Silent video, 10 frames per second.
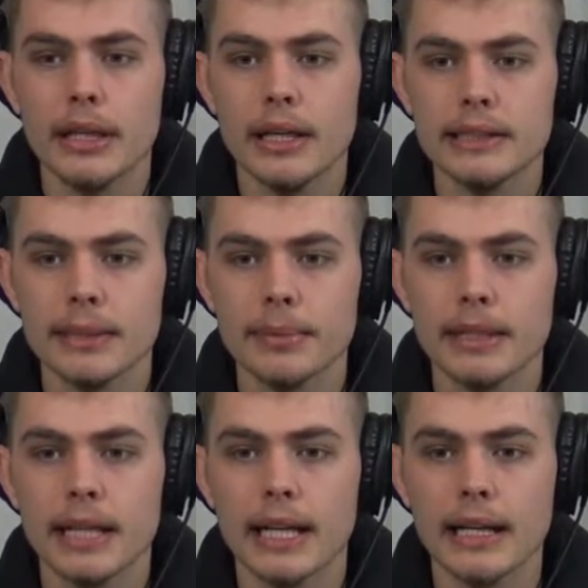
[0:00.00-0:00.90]
It's something
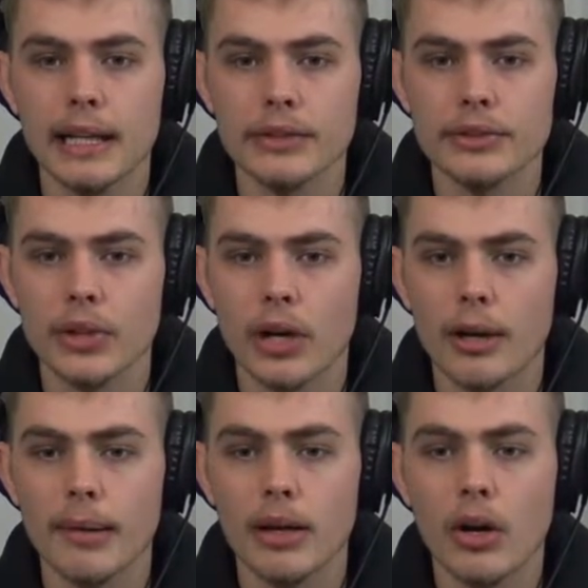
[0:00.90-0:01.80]
that I like to talk
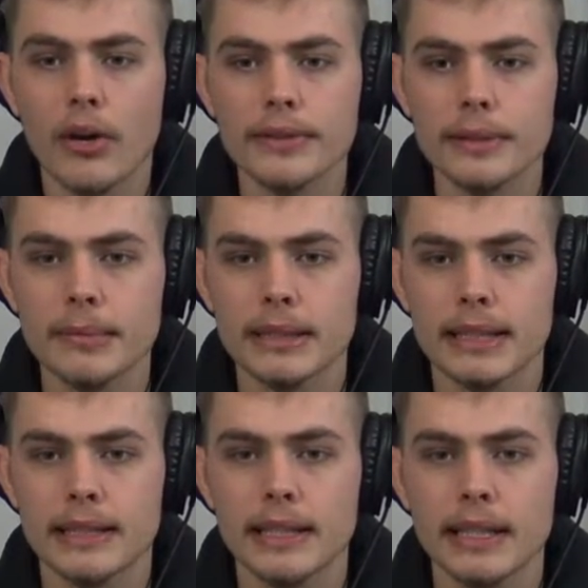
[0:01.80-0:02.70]
about often because
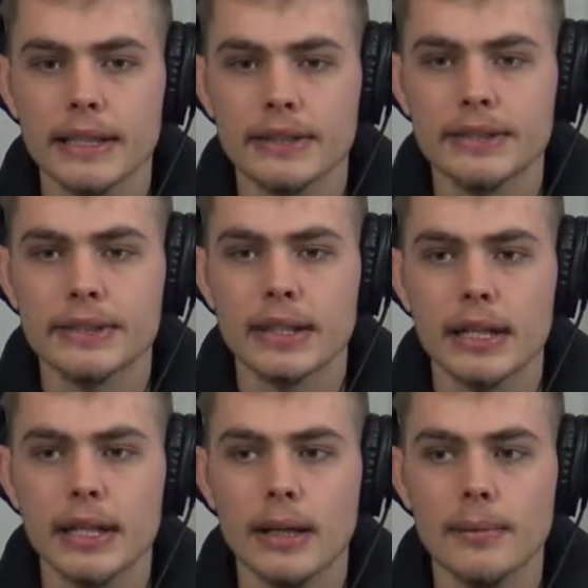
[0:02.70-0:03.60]
I think it's
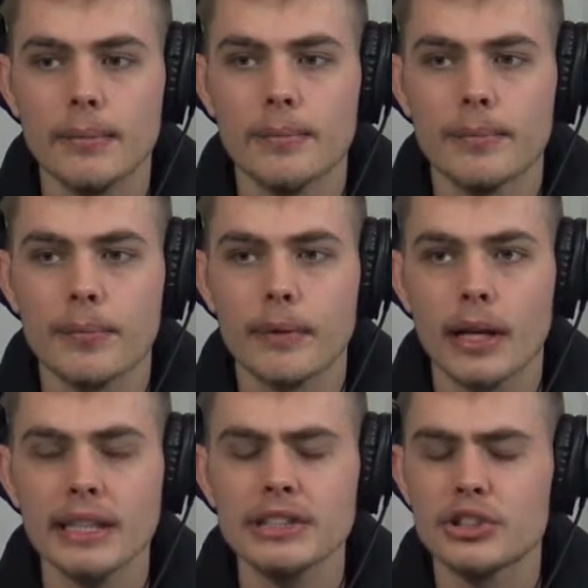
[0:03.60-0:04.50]

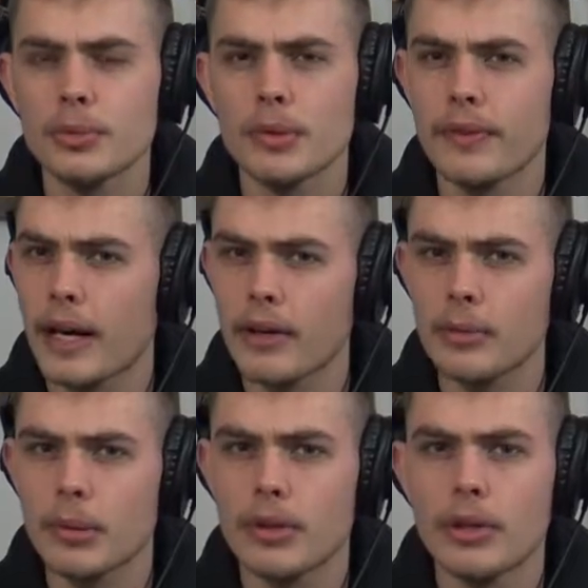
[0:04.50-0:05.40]
super
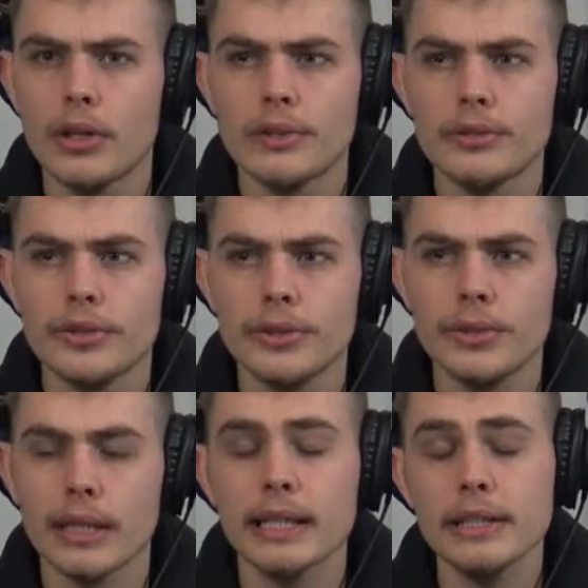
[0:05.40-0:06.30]
valuable
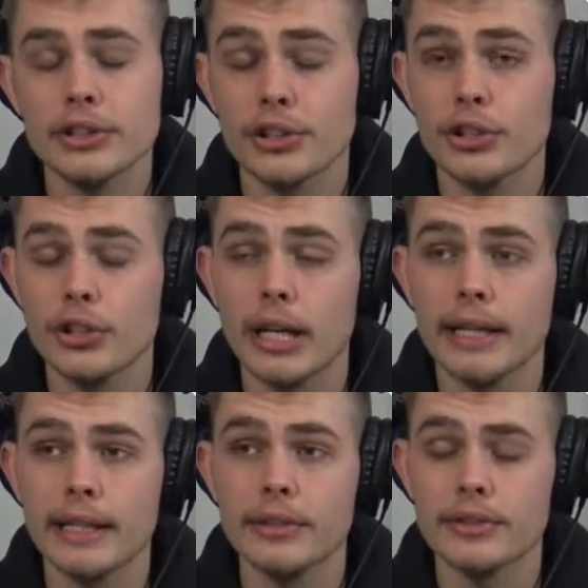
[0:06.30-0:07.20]
I think it's a good
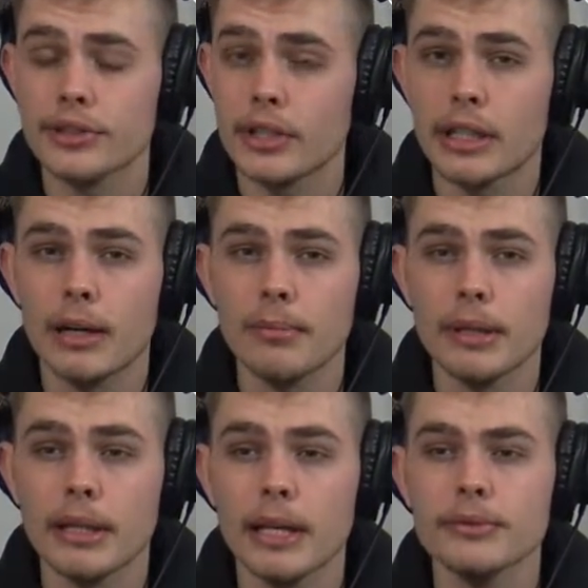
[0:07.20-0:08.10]
idea to start a
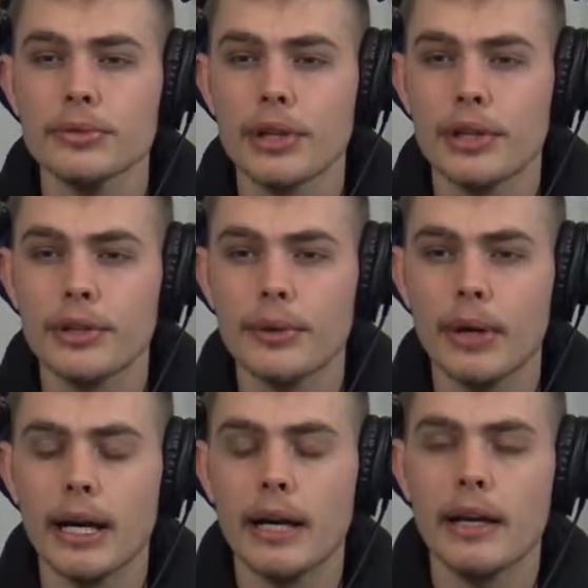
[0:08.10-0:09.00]
company. I really do. I